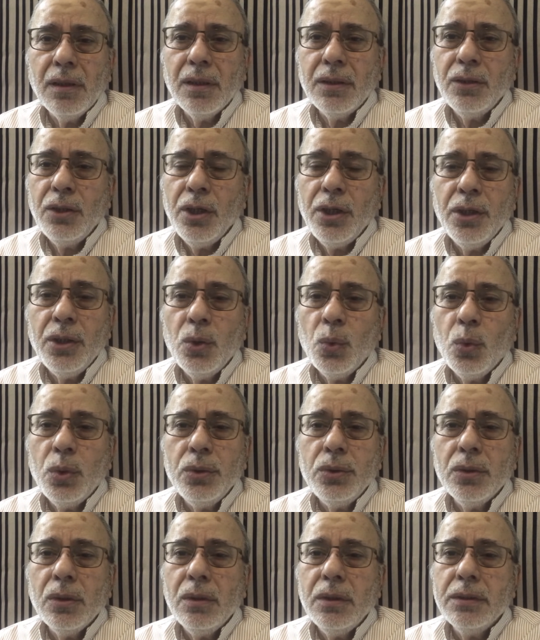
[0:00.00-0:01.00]
the
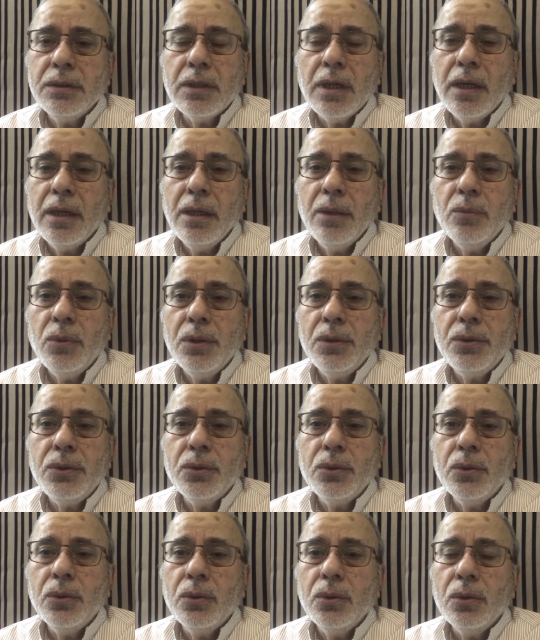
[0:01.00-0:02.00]
individual is unable
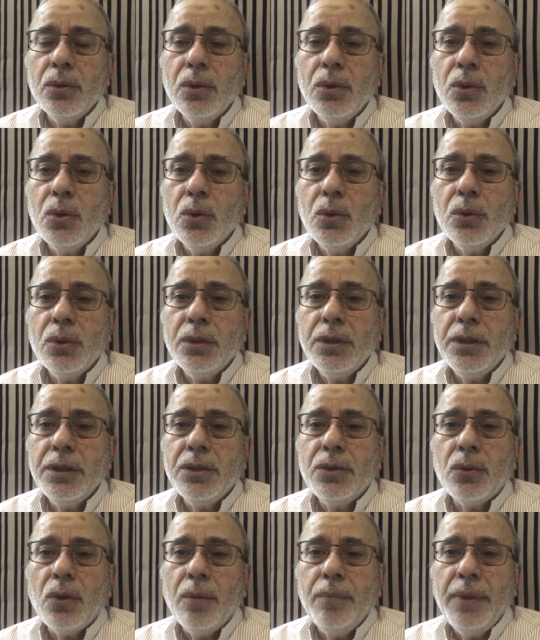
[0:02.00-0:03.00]
to know the
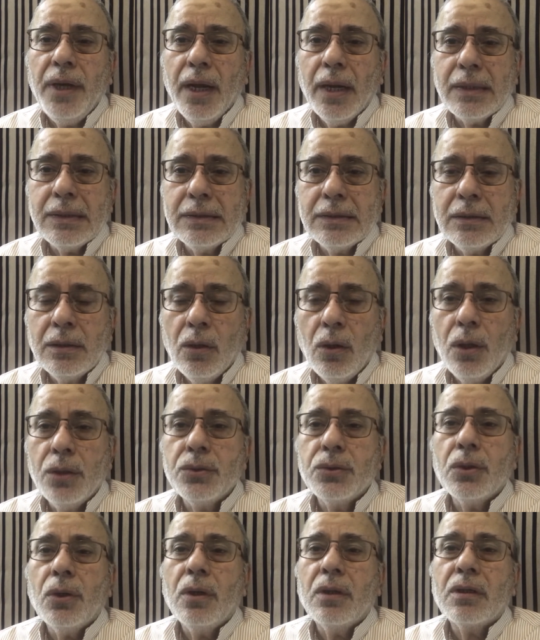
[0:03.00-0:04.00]
drawbacks or
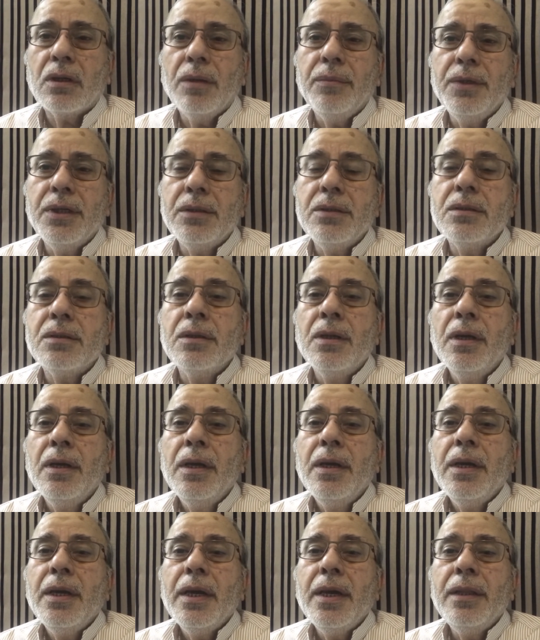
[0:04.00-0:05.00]
shortcomings
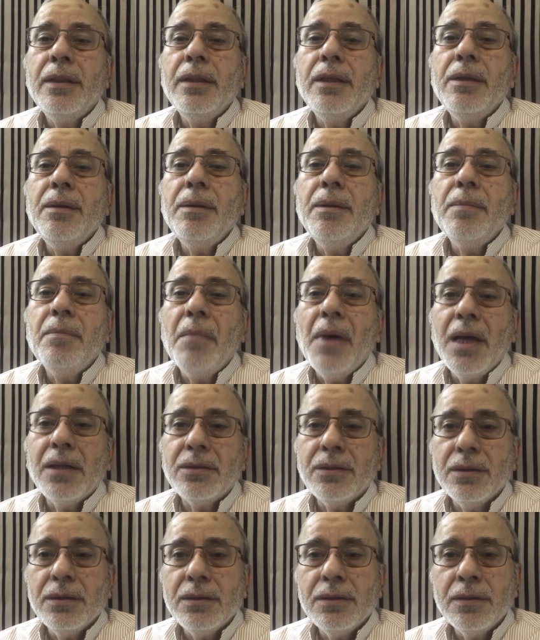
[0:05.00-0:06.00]
in the
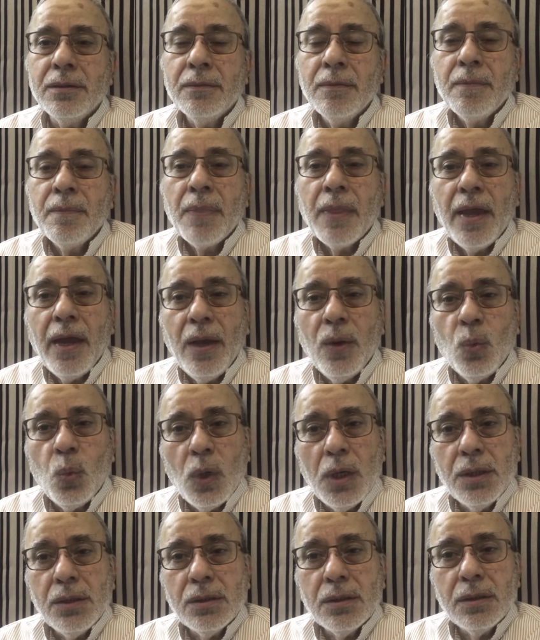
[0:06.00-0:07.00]
message. And
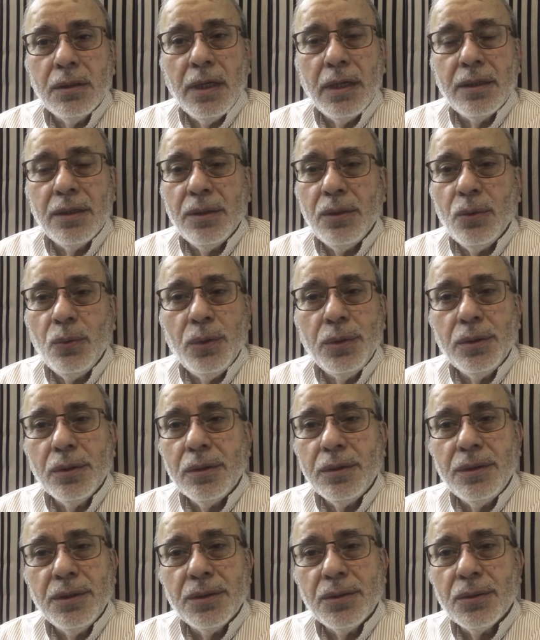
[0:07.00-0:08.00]
once that individual
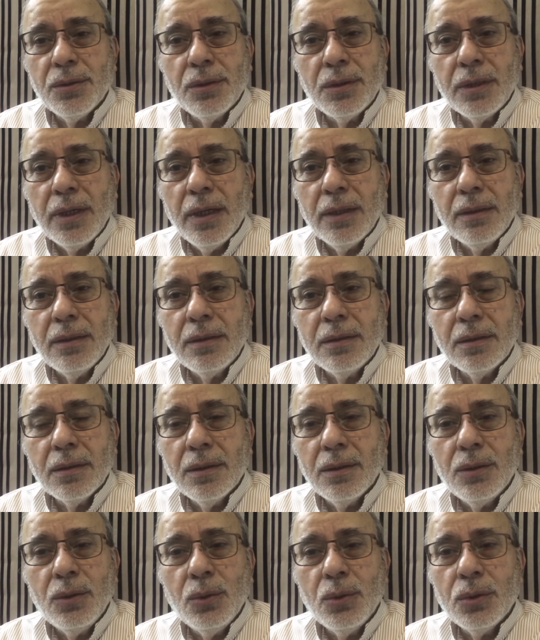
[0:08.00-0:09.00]
does not get
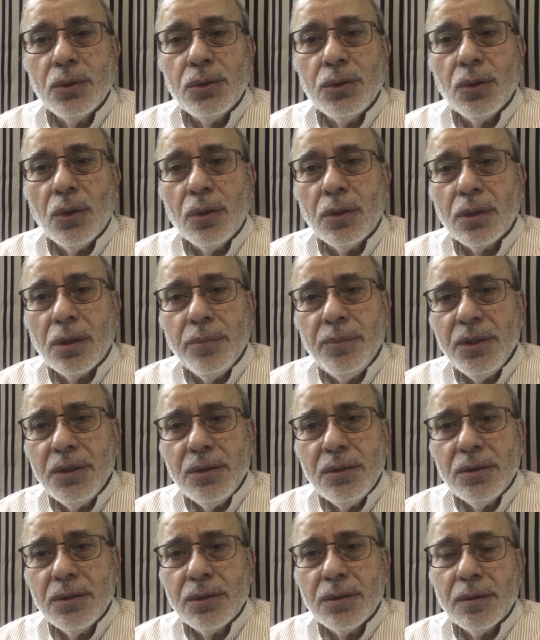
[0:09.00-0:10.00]
those
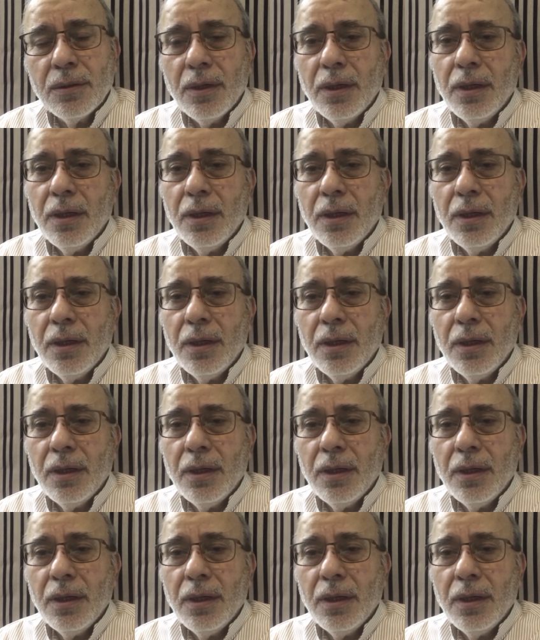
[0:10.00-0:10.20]
shortcomings